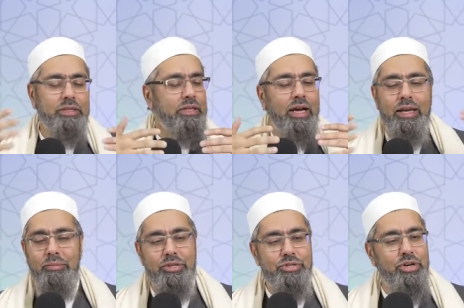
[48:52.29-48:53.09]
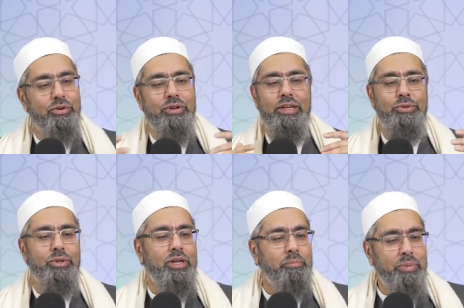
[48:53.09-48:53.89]
Time does not relate to
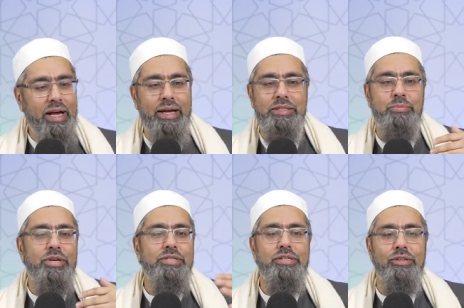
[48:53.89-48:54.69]
Allah. Past, present,